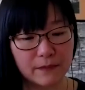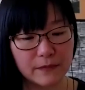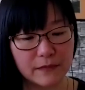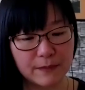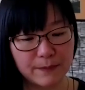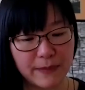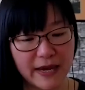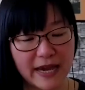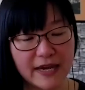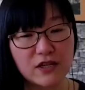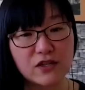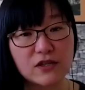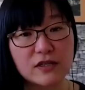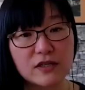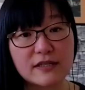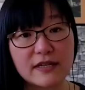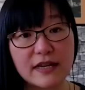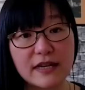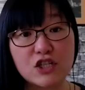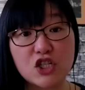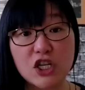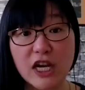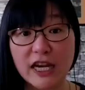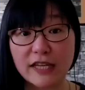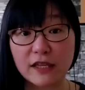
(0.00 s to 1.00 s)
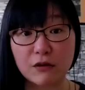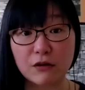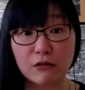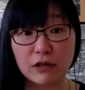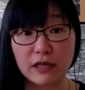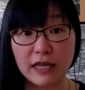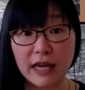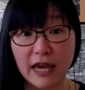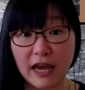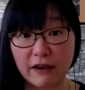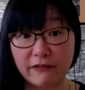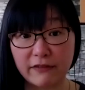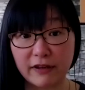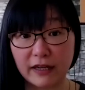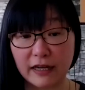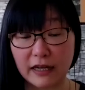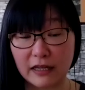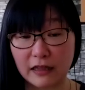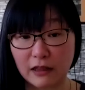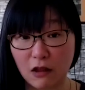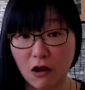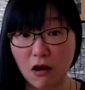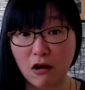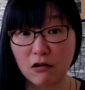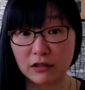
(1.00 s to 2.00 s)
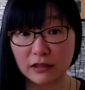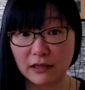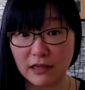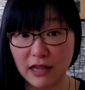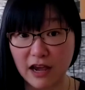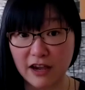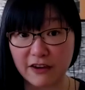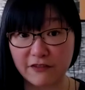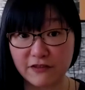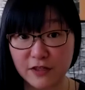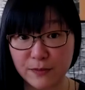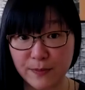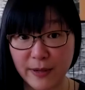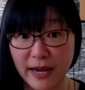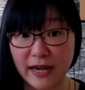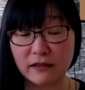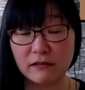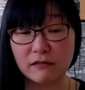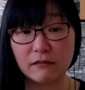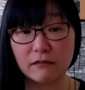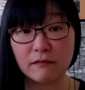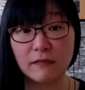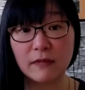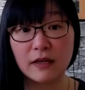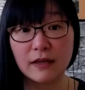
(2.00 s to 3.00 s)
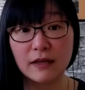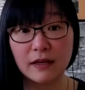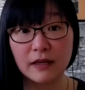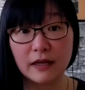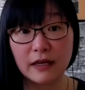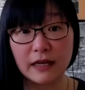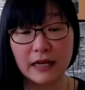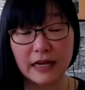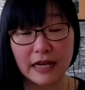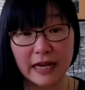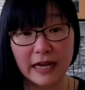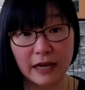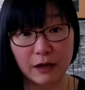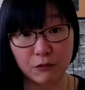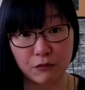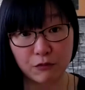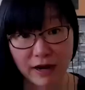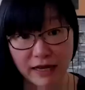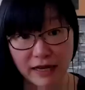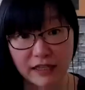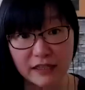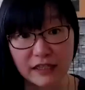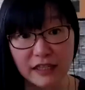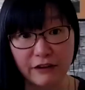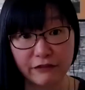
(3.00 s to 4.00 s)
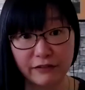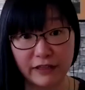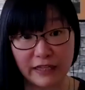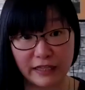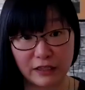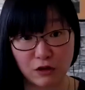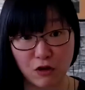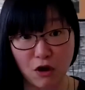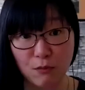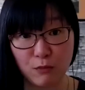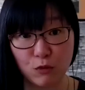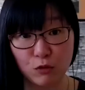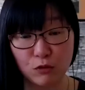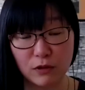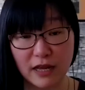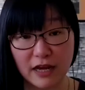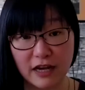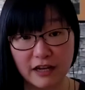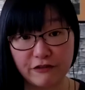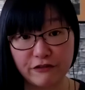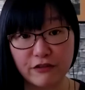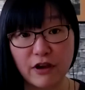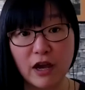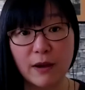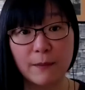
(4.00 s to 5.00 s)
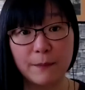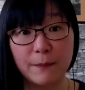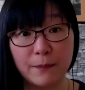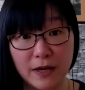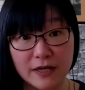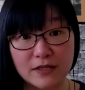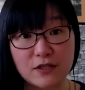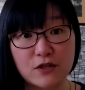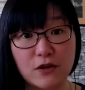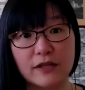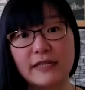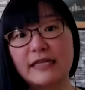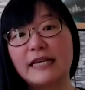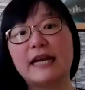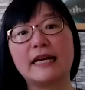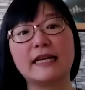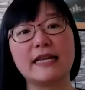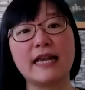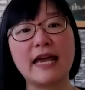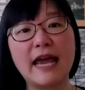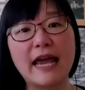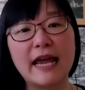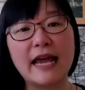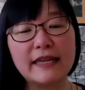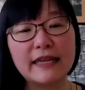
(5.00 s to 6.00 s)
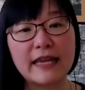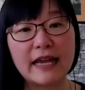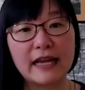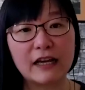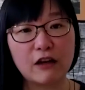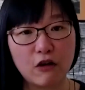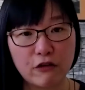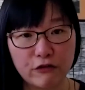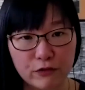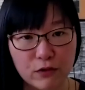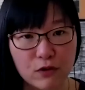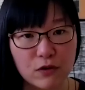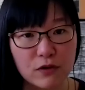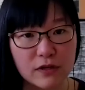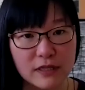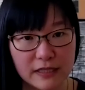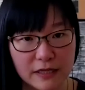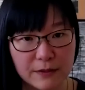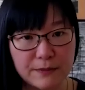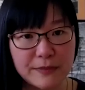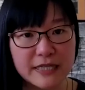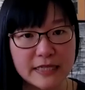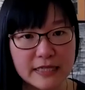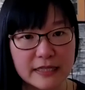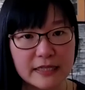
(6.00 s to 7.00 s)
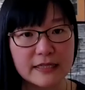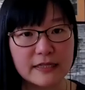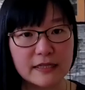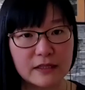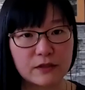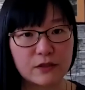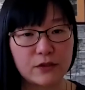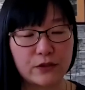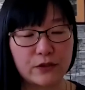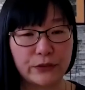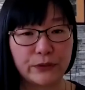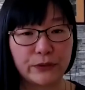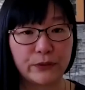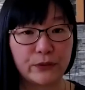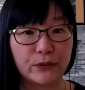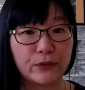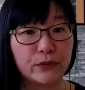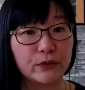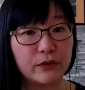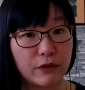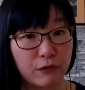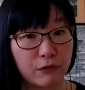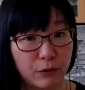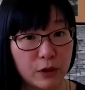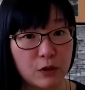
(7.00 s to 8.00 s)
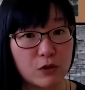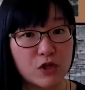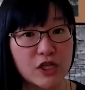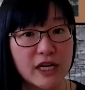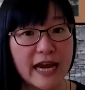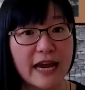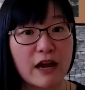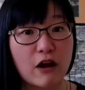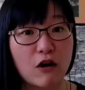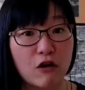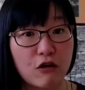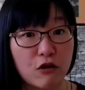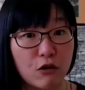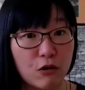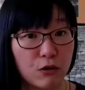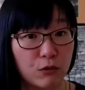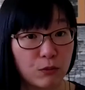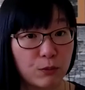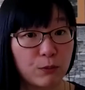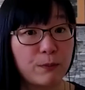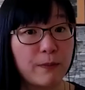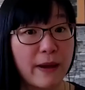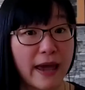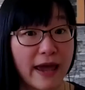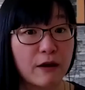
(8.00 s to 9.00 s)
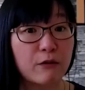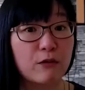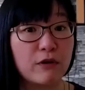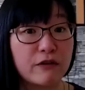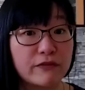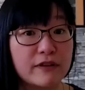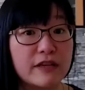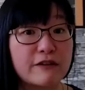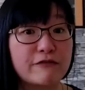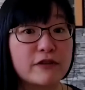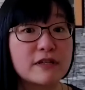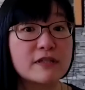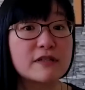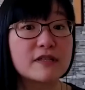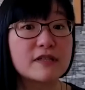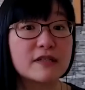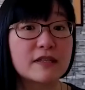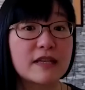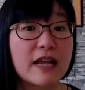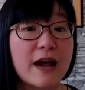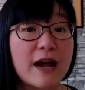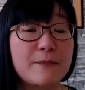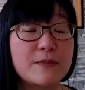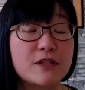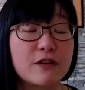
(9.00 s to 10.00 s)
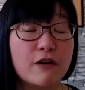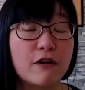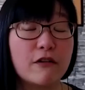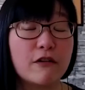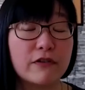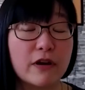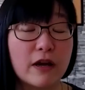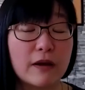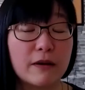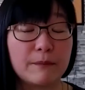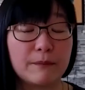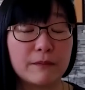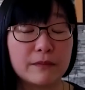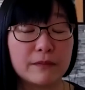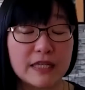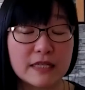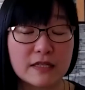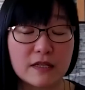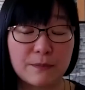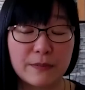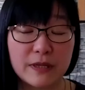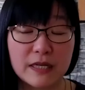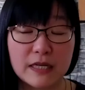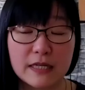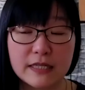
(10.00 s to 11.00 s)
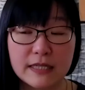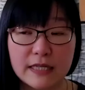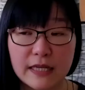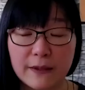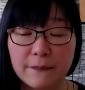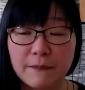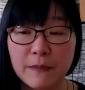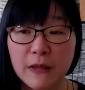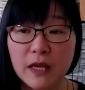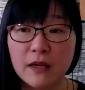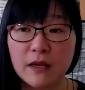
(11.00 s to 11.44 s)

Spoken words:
Patients are generally having a long lifespan, relatively normal life, but on the other hand, they are of course limited to the wheelchair or bear with different types of disability.